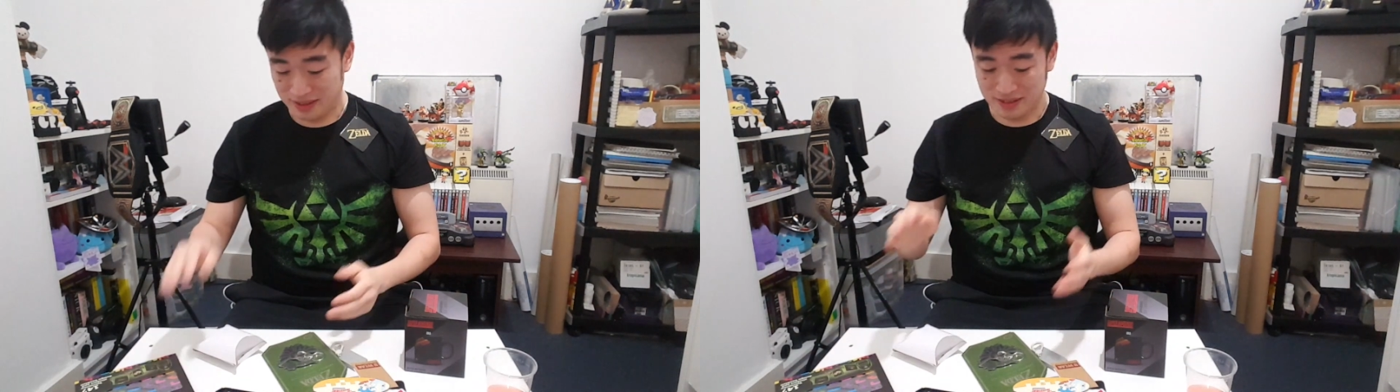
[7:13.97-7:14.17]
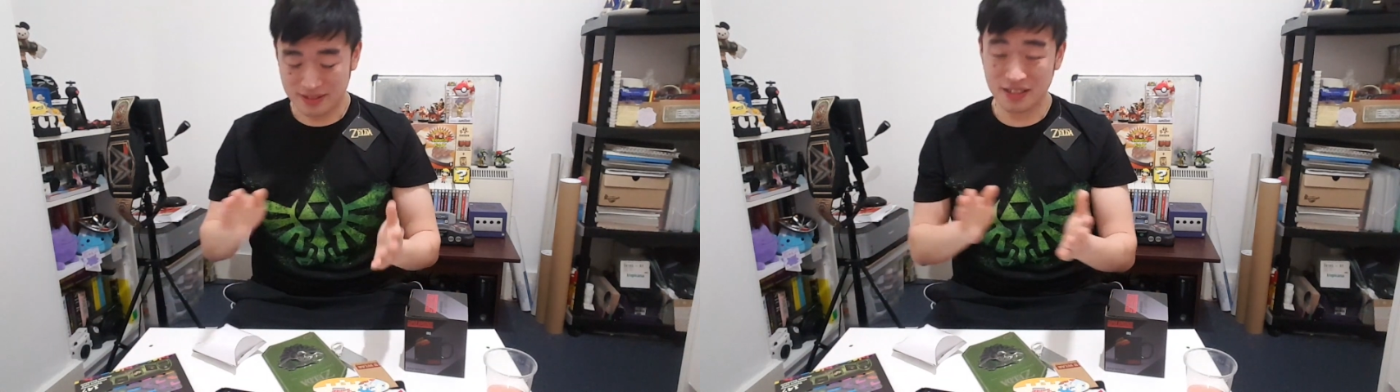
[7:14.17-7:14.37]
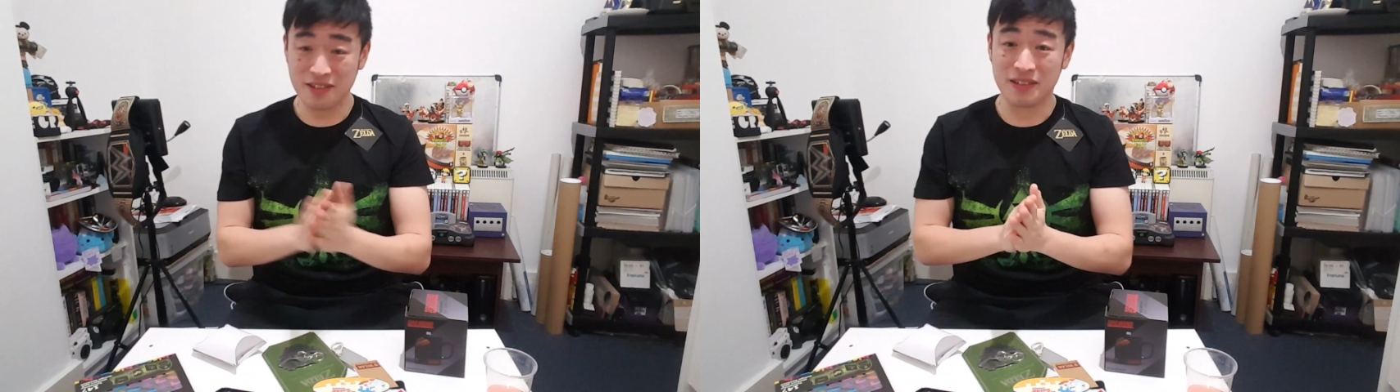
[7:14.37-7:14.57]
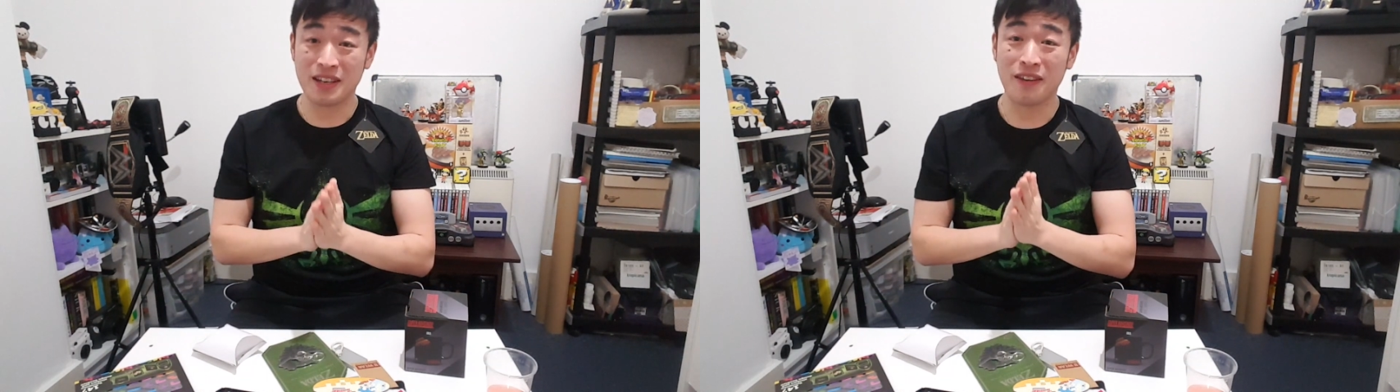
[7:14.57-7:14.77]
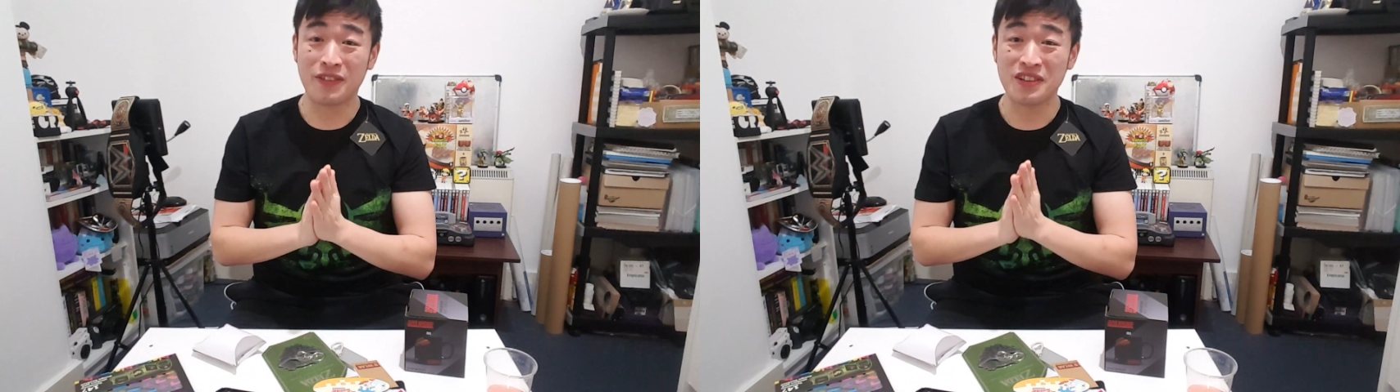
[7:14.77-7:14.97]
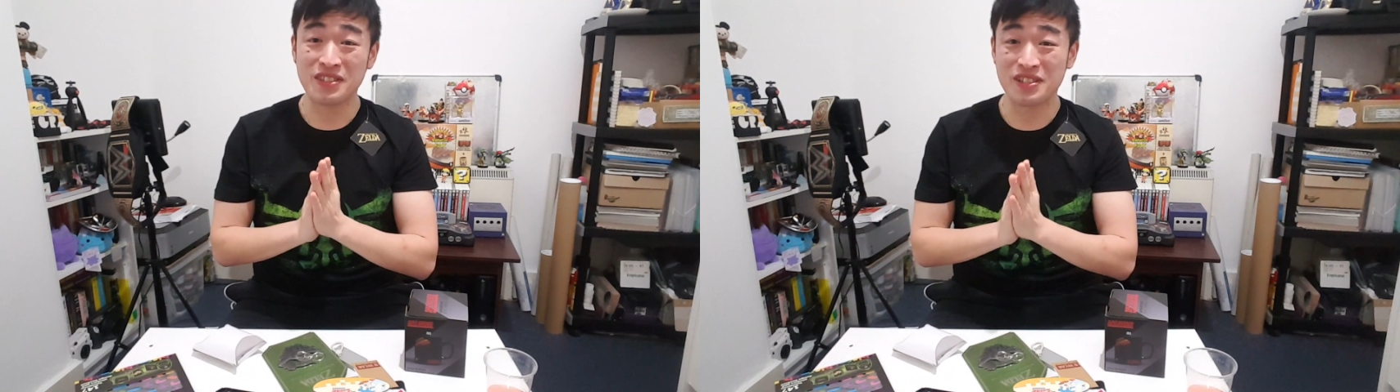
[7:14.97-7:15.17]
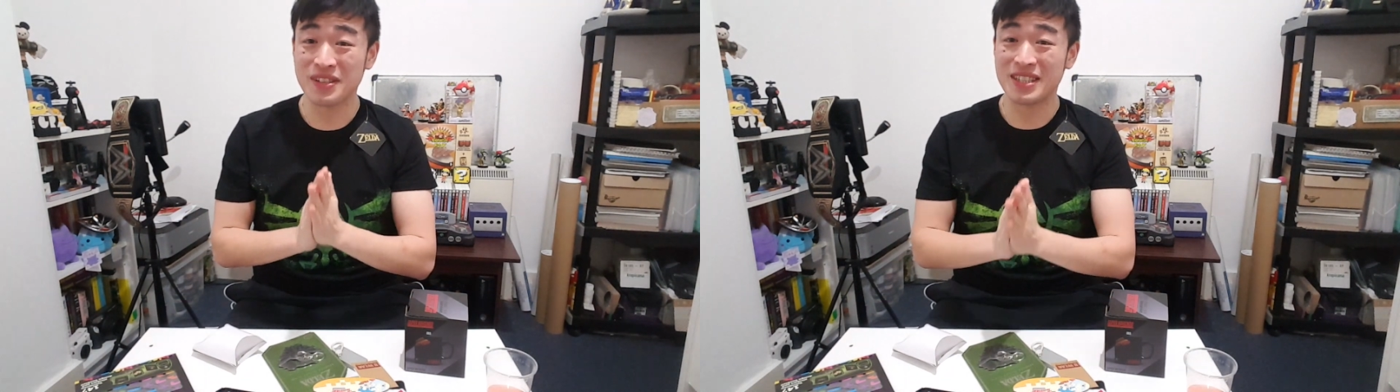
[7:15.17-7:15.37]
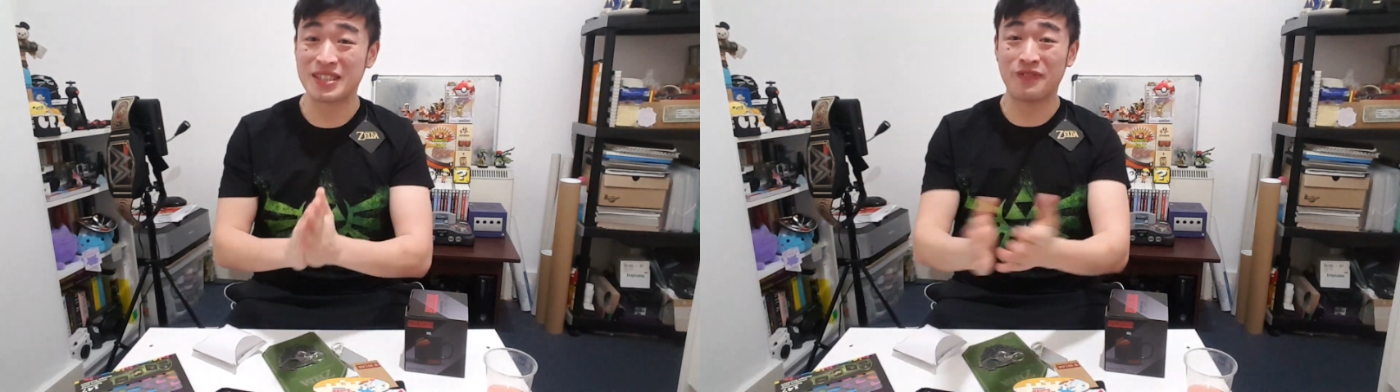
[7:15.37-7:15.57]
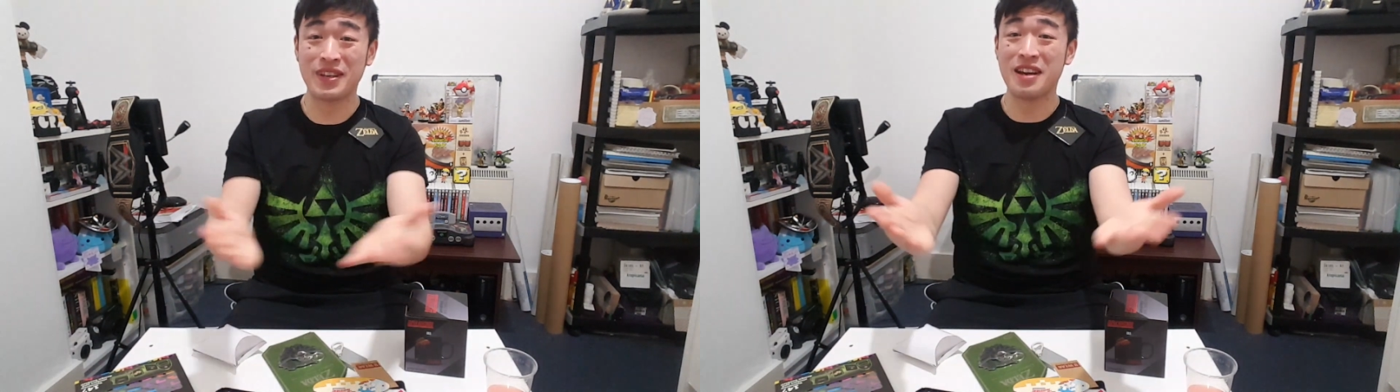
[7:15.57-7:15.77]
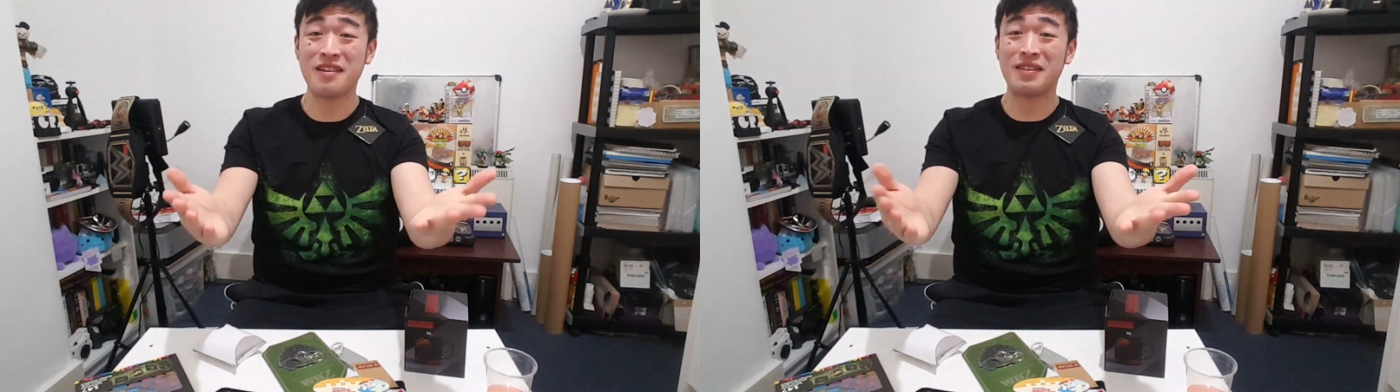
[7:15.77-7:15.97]
So, if you enjoyed this
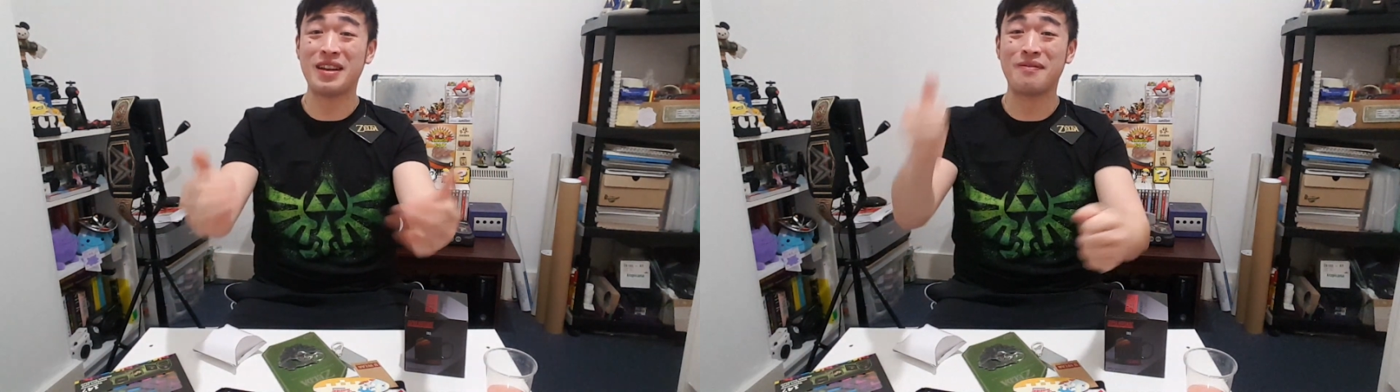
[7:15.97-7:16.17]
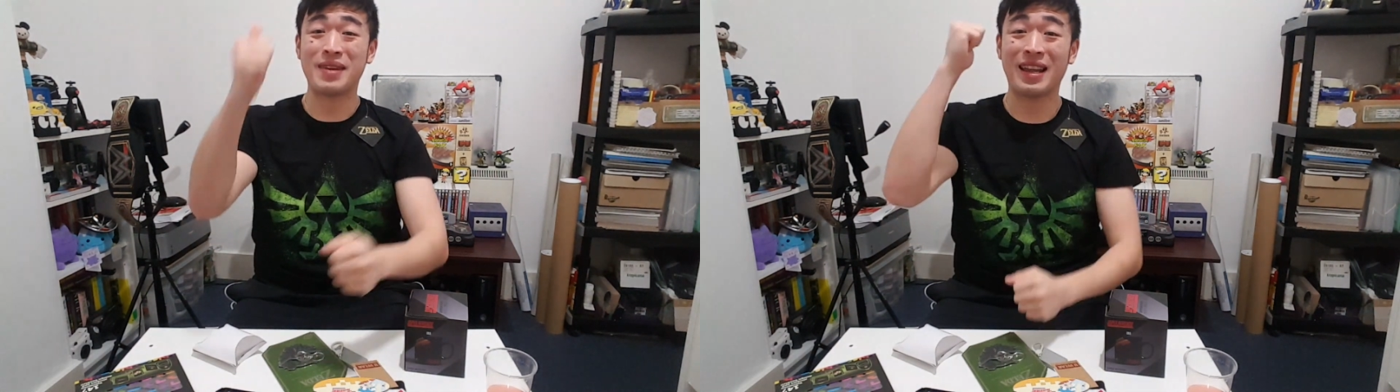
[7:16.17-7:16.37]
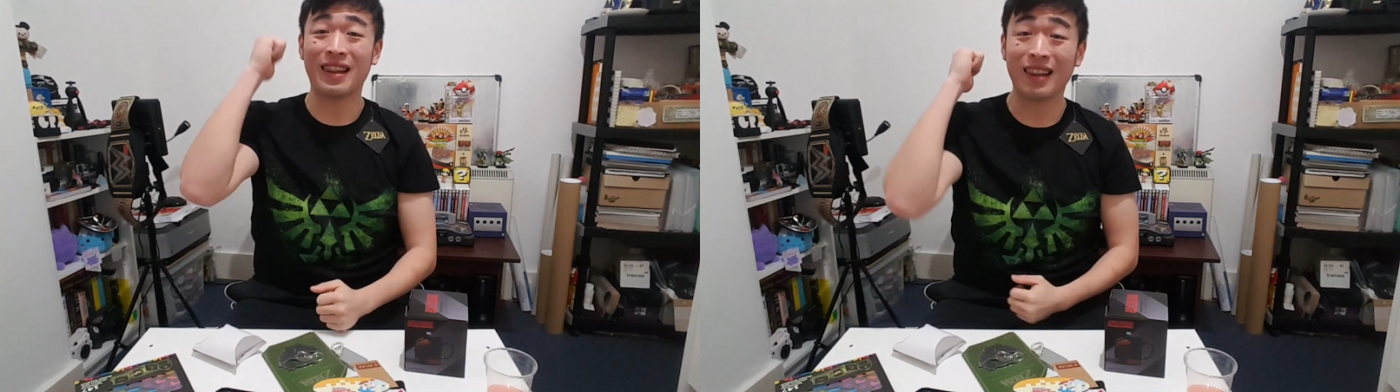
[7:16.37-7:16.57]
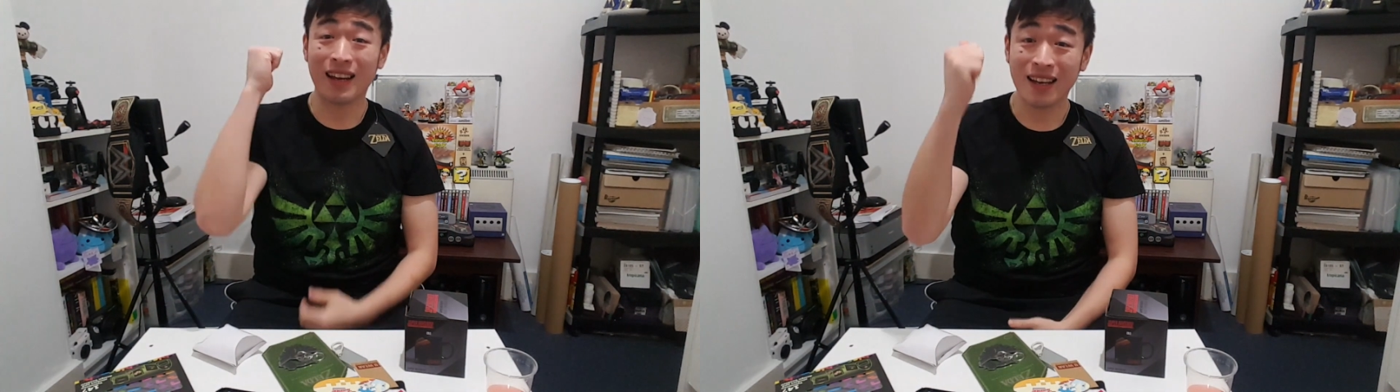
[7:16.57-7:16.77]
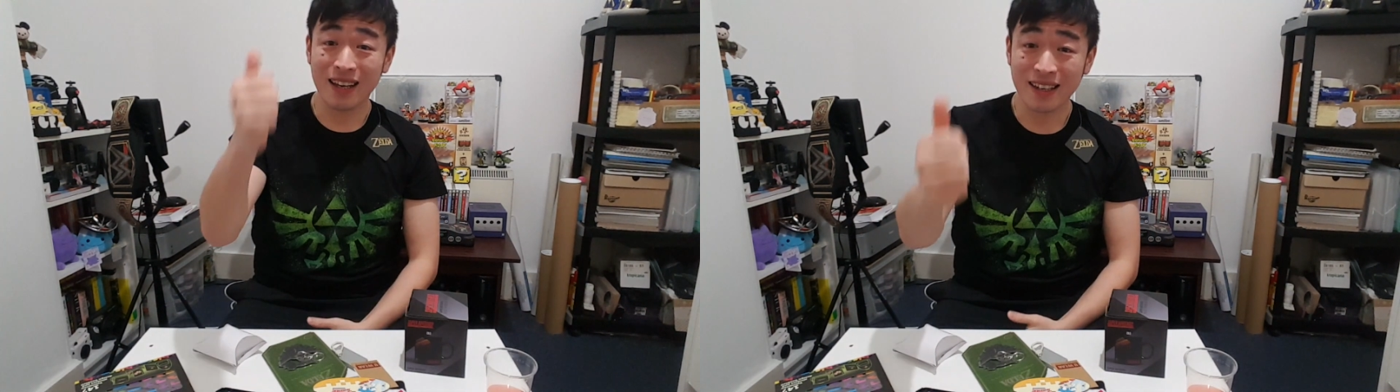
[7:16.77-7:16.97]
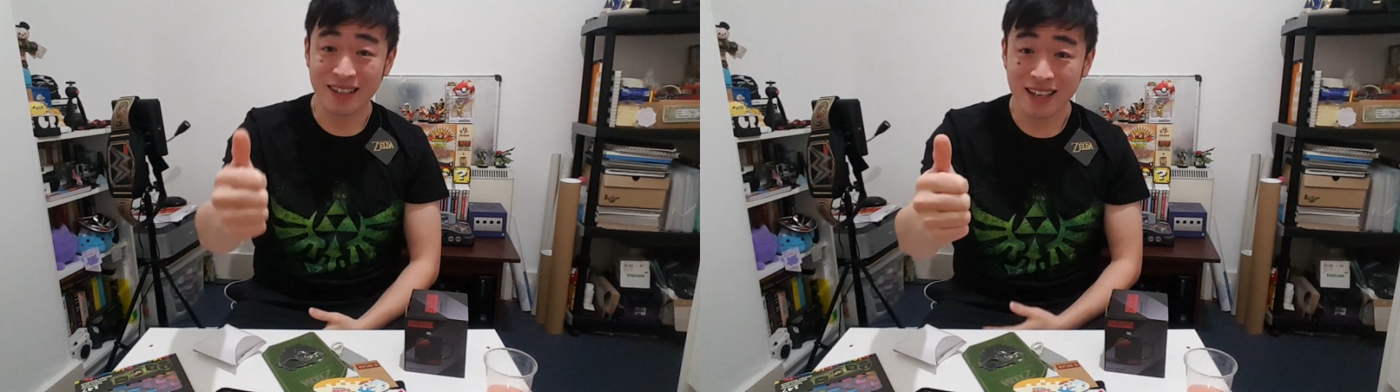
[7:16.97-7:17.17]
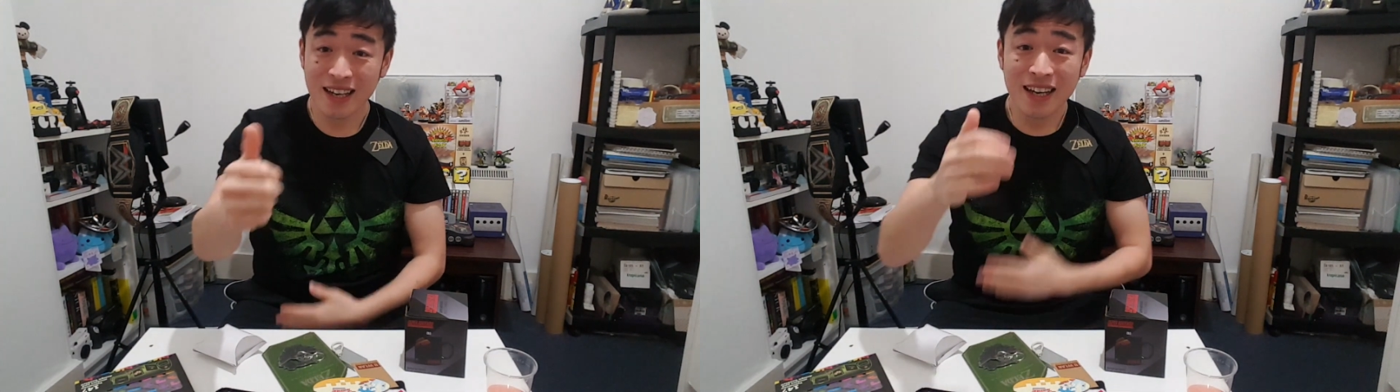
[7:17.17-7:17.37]
video, leave me a like.